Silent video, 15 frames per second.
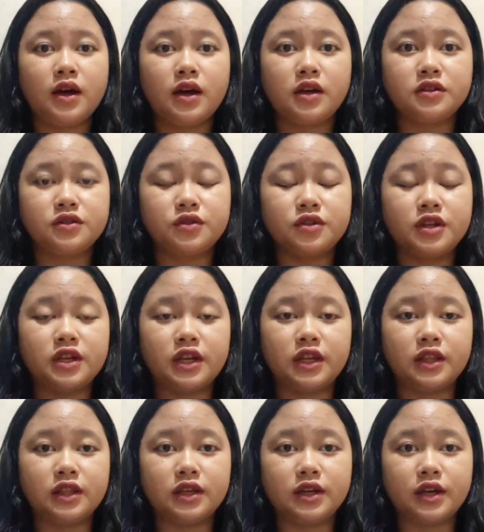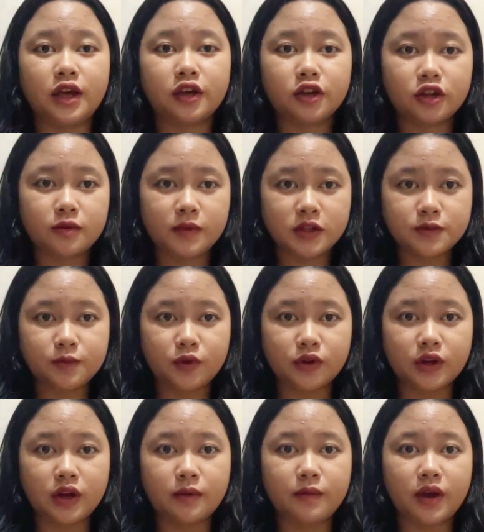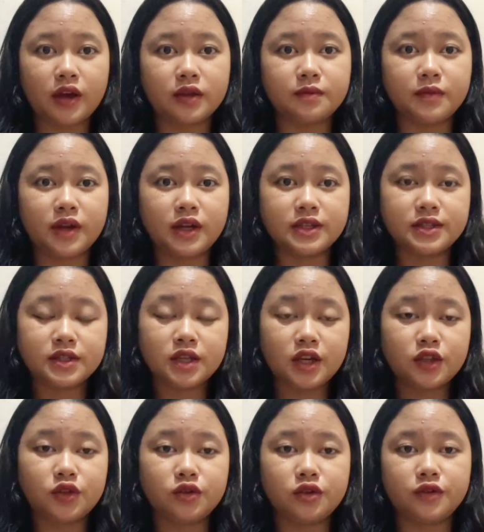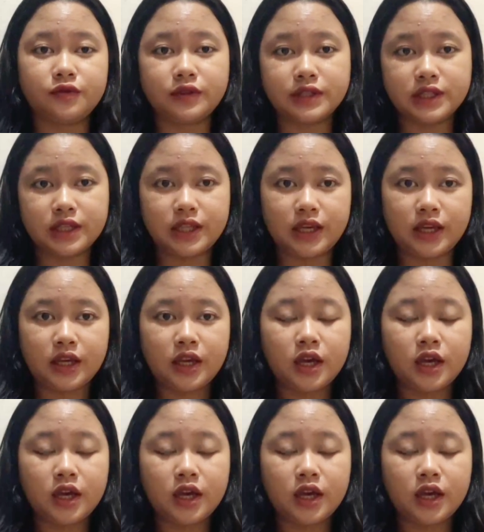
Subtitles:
a student in the Economics program at Medan State University.